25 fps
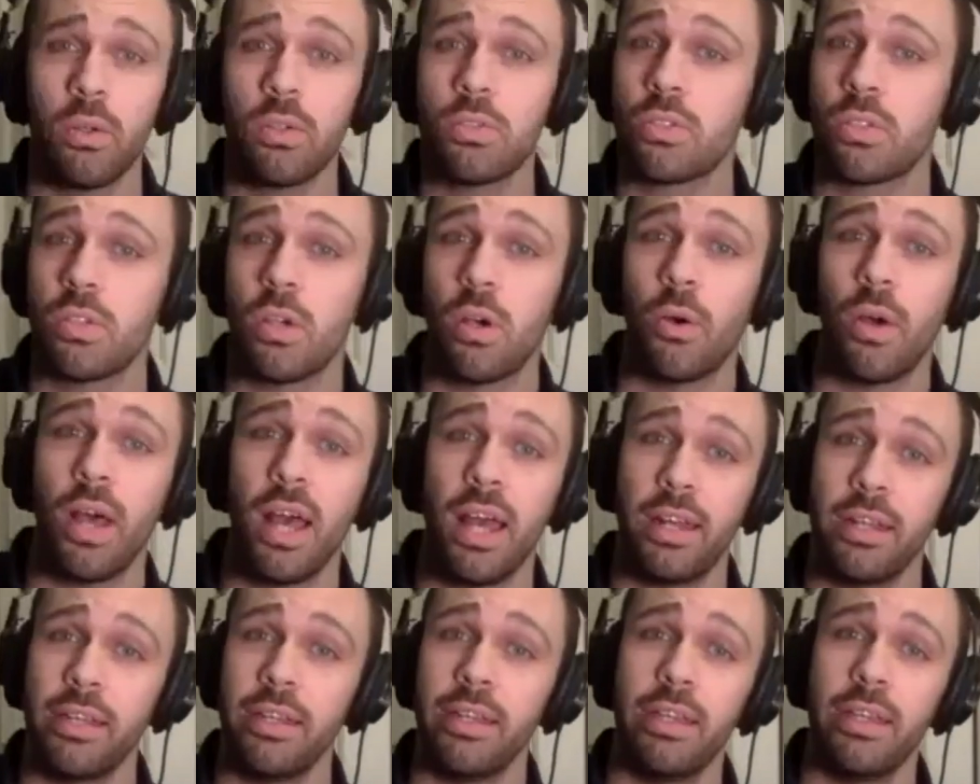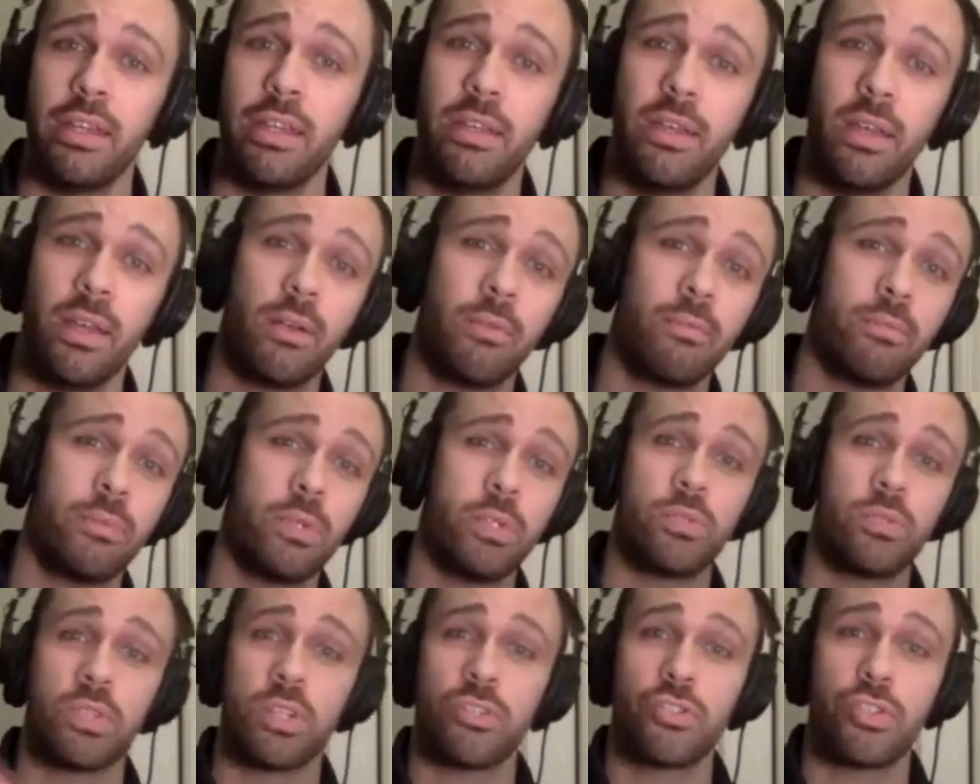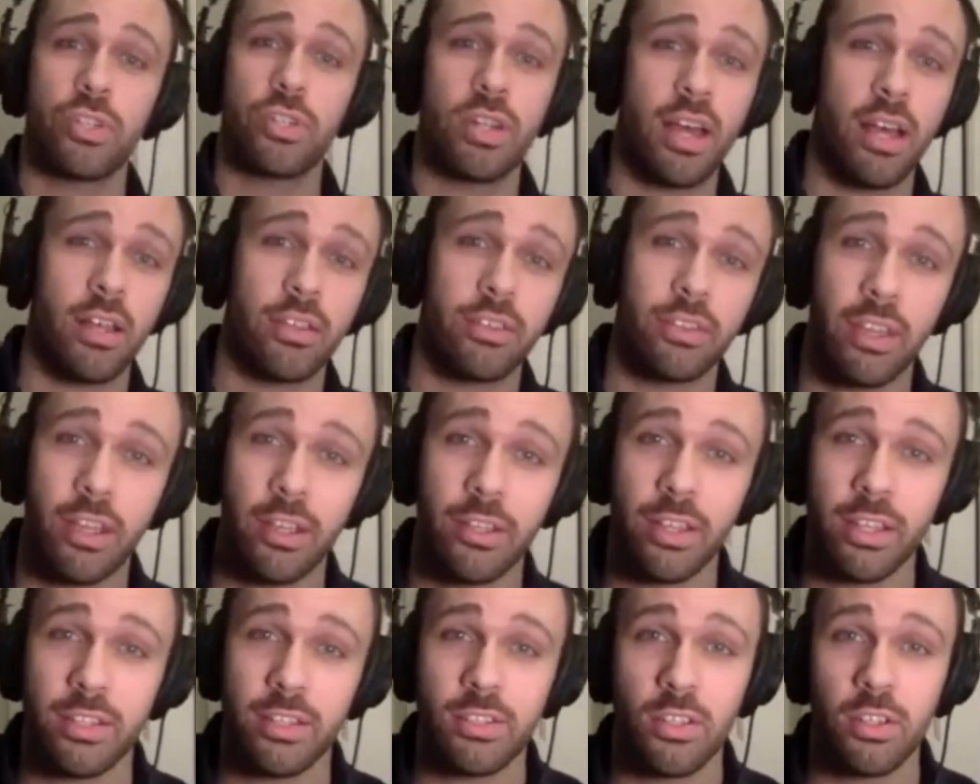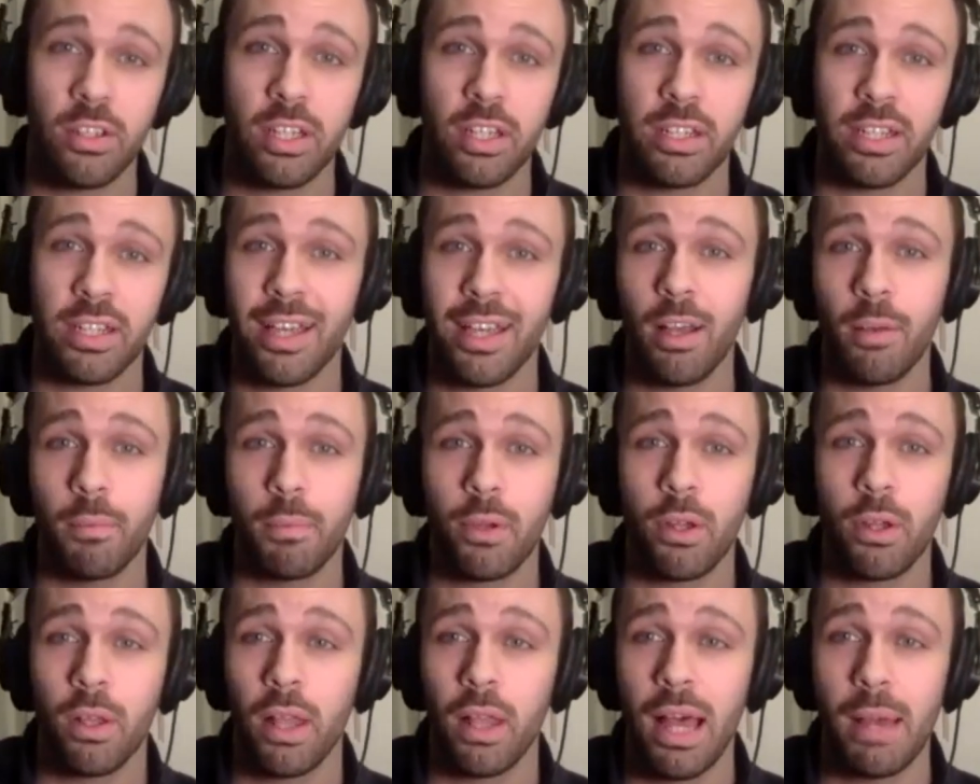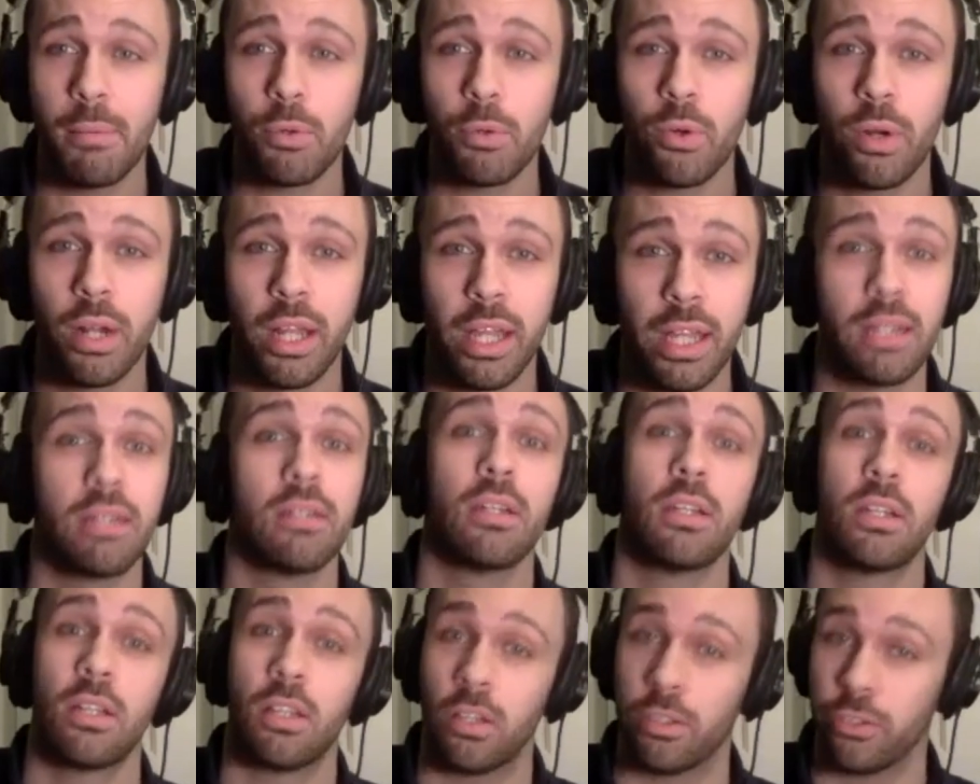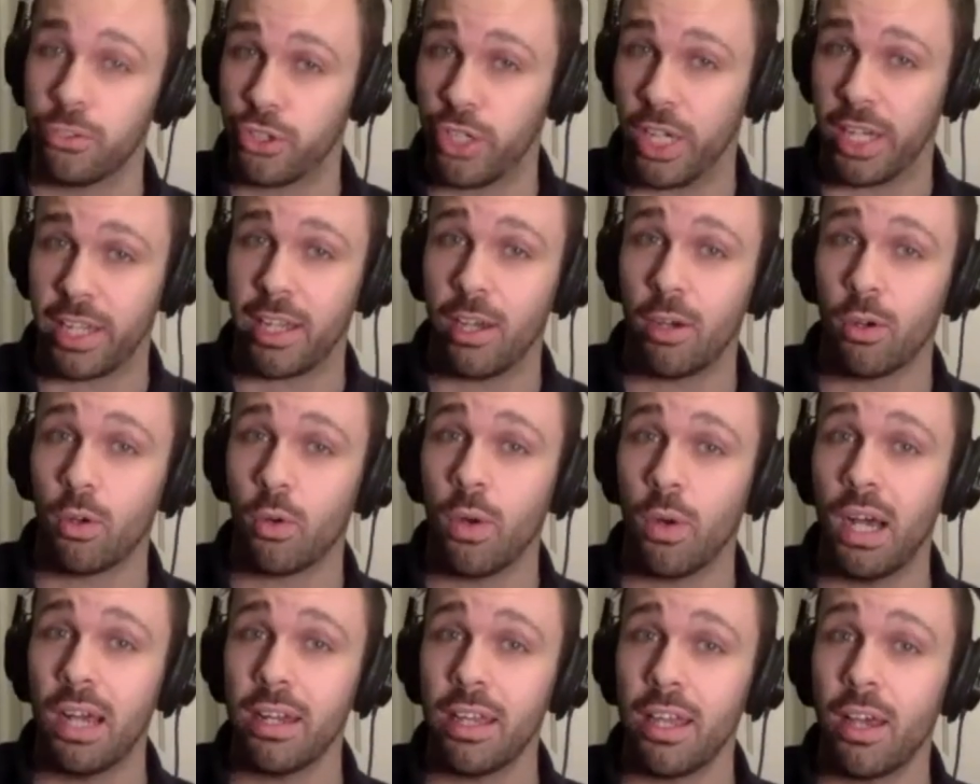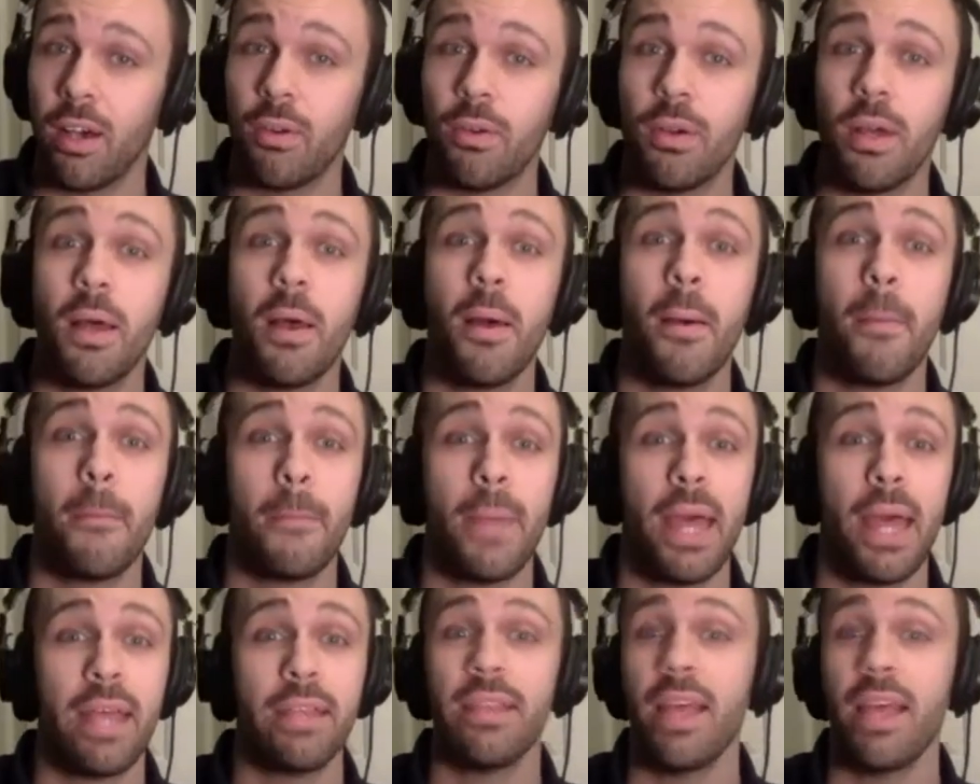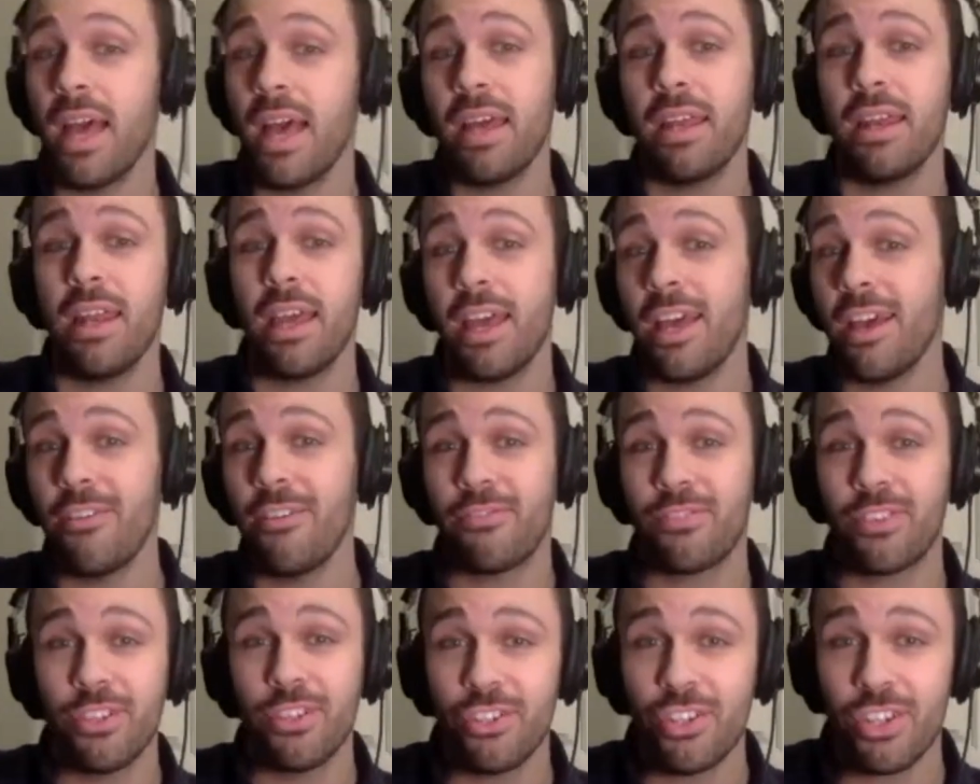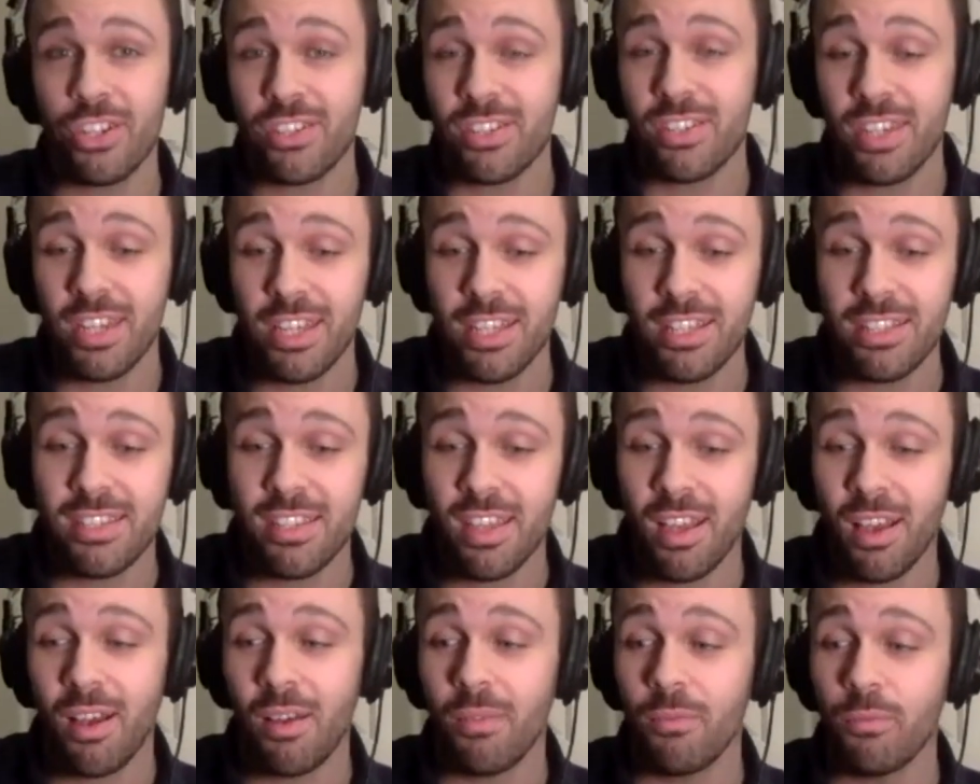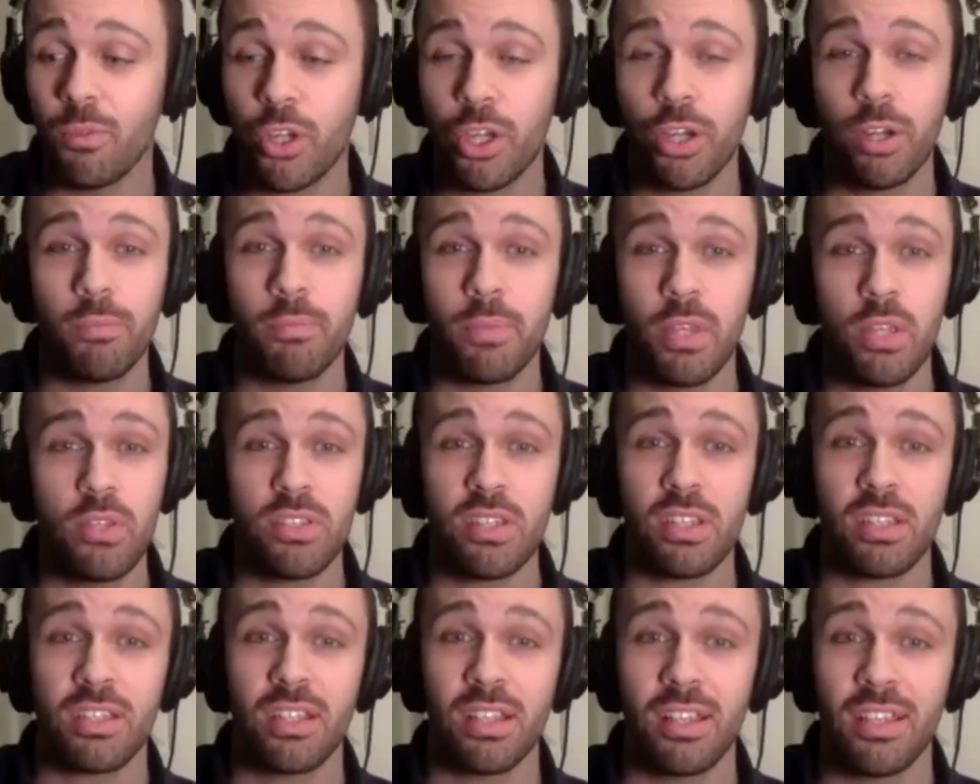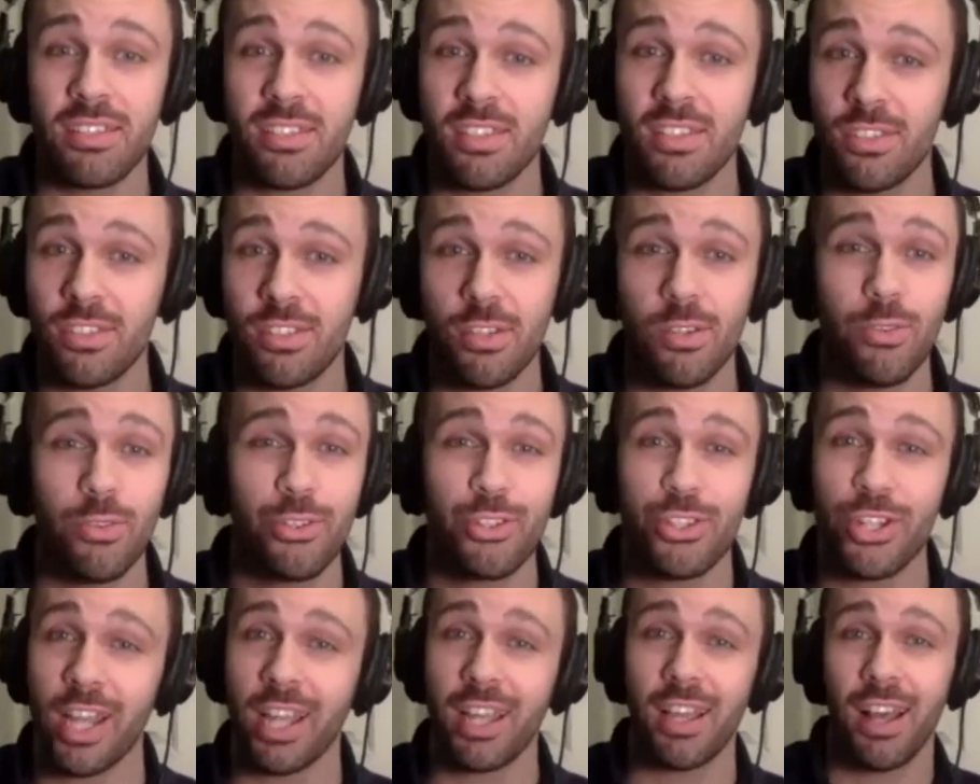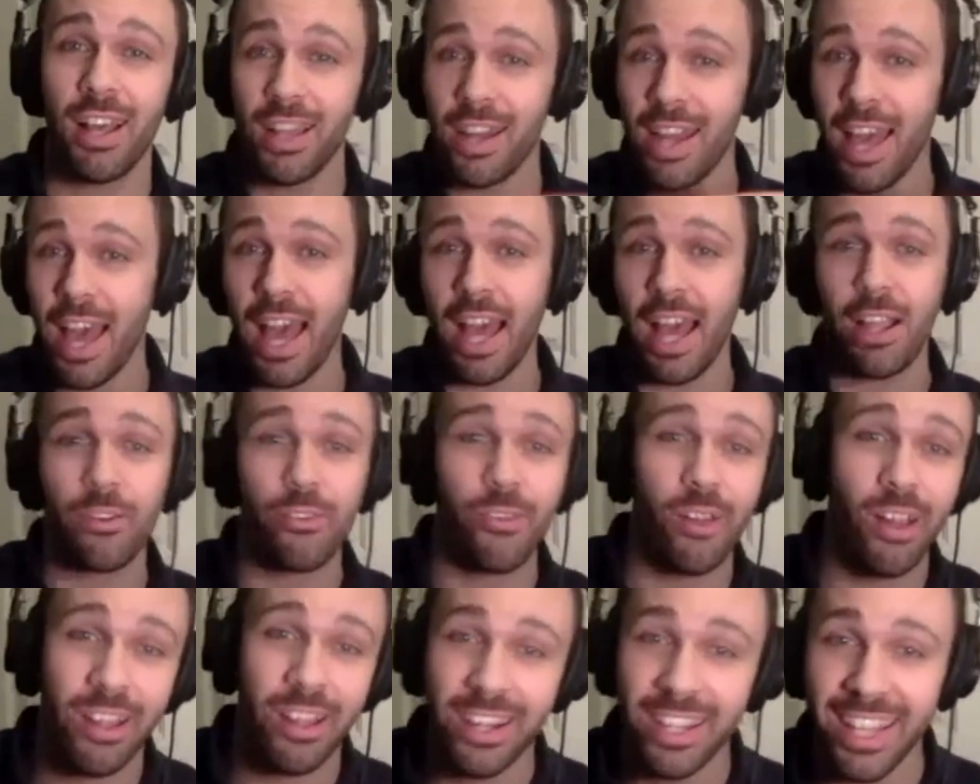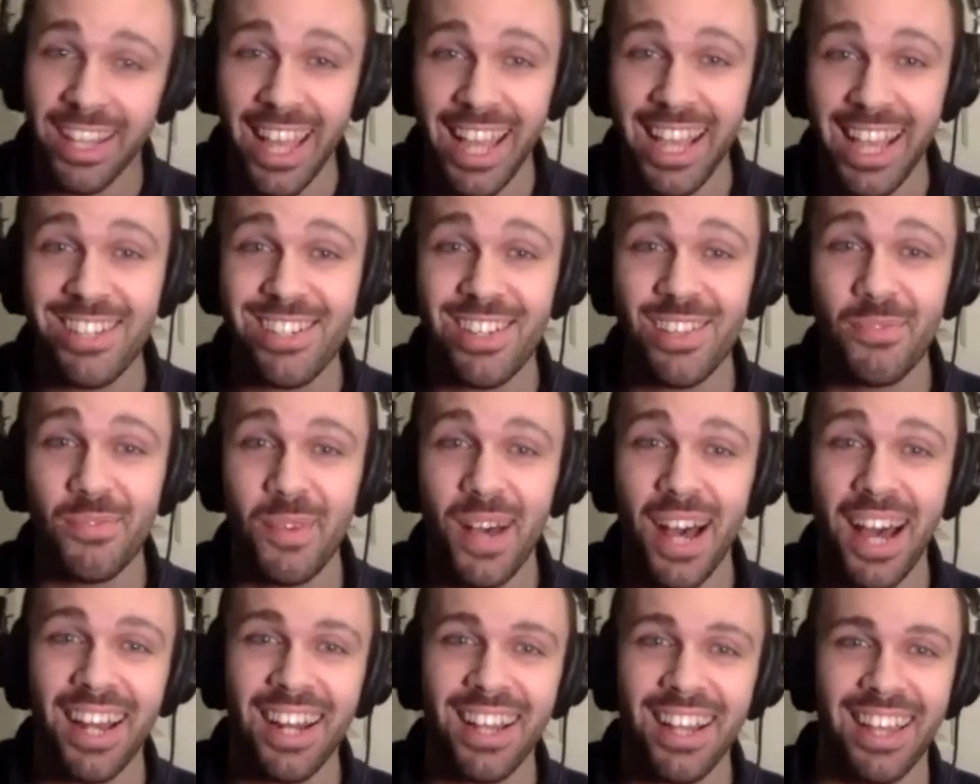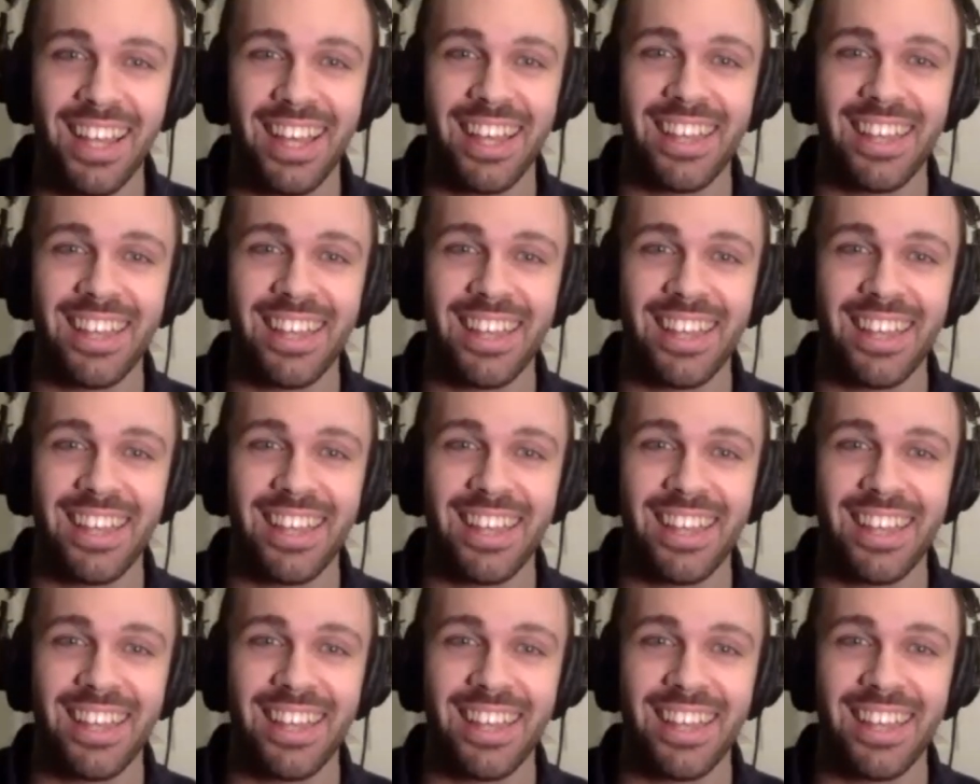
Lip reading: So any musician out there that's looking to help collaborate, check out Quadio. Yeah. And then if you just need some good music to listen to, check on Acheron and Age of the Monolith.